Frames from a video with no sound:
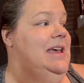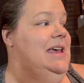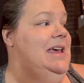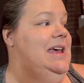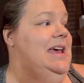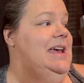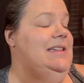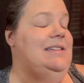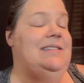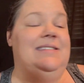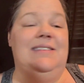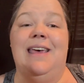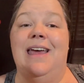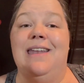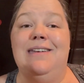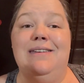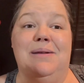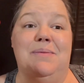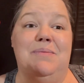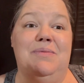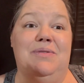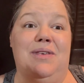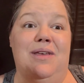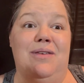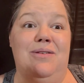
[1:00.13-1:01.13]
and send
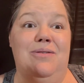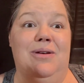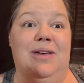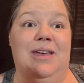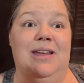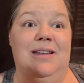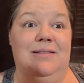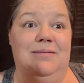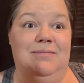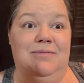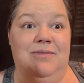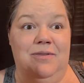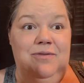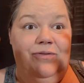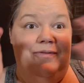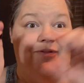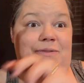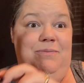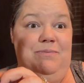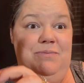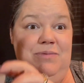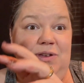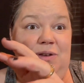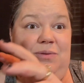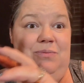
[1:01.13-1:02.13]
them so
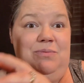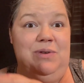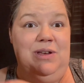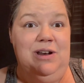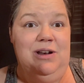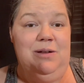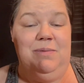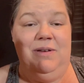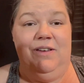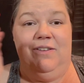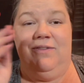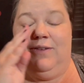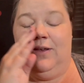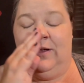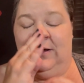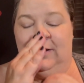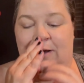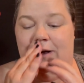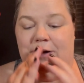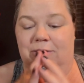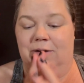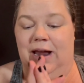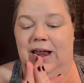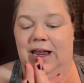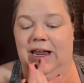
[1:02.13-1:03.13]
it'll be filled
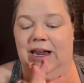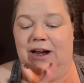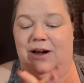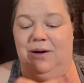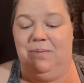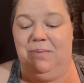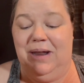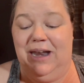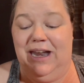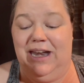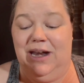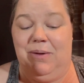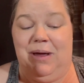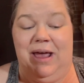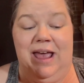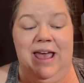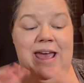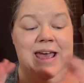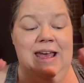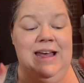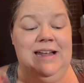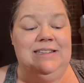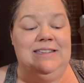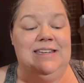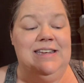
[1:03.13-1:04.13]
in right here. But anyway,
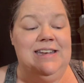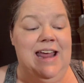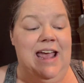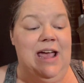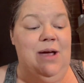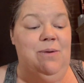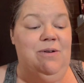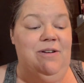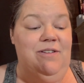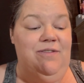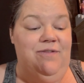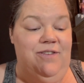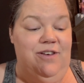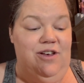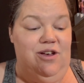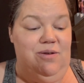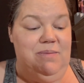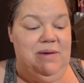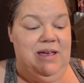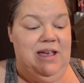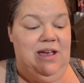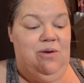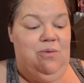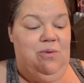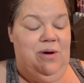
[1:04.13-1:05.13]
today we're
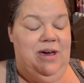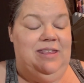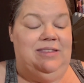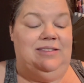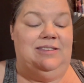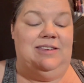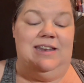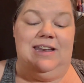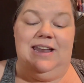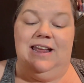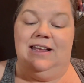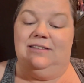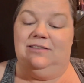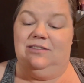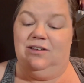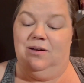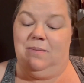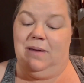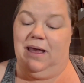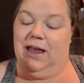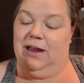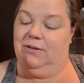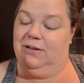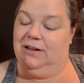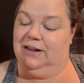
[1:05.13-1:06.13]
filming with Danessa
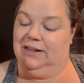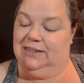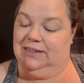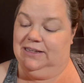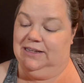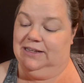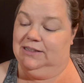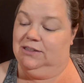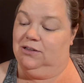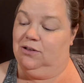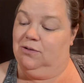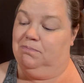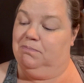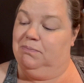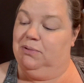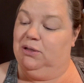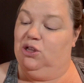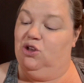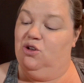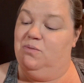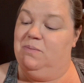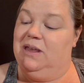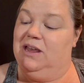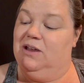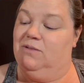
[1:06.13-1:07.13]
Myricks'
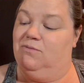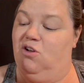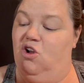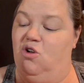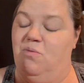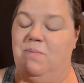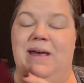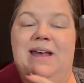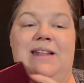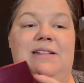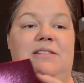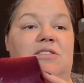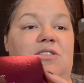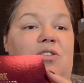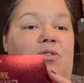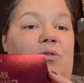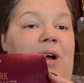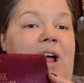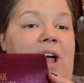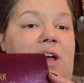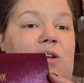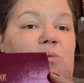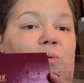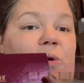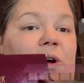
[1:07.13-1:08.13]
Blooming Romance
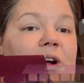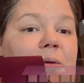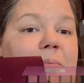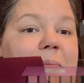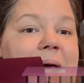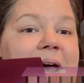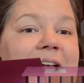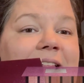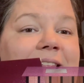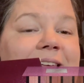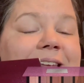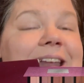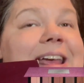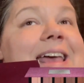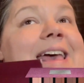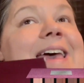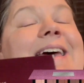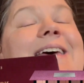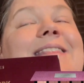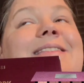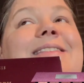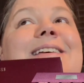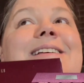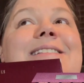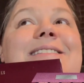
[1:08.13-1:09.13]
Groundwork Palette.
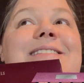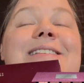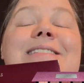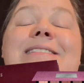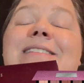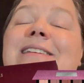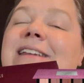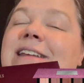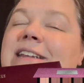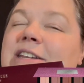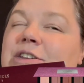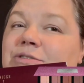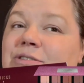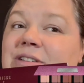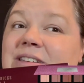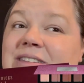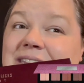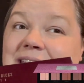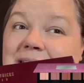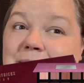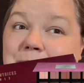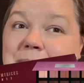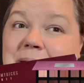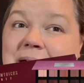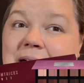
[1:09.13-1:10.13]
This is an
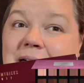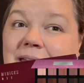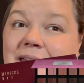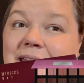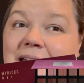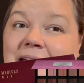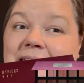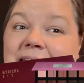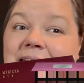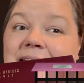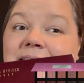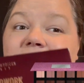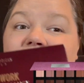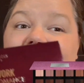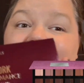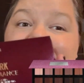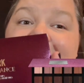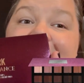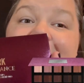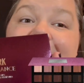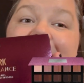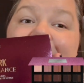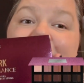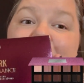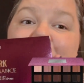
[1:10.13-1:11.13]
interesting palette. I
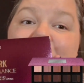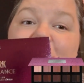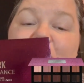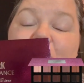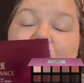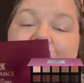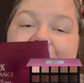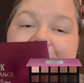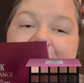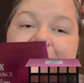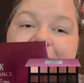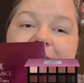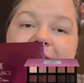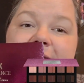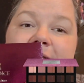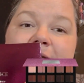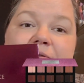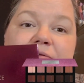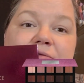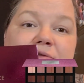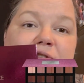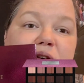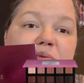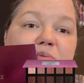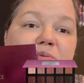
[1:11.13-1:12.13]
actually have been waiting to
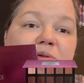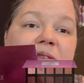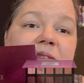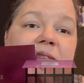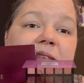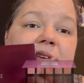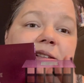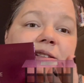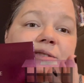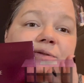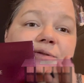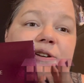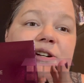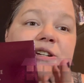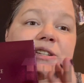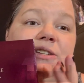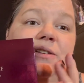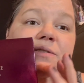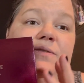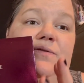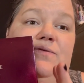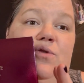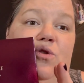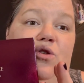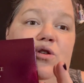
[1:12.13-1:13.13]
film with this first
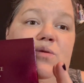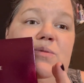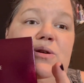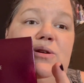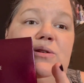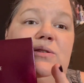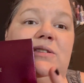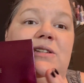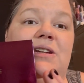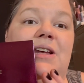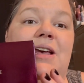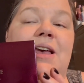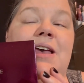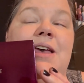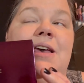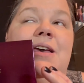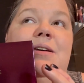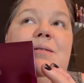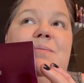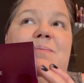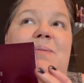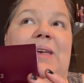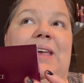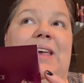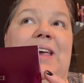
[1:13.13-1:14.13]
and foremost
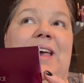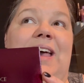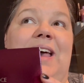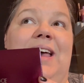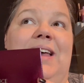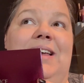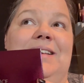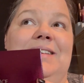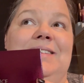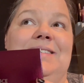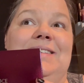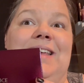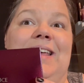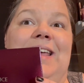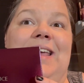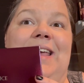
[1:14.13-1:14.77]
because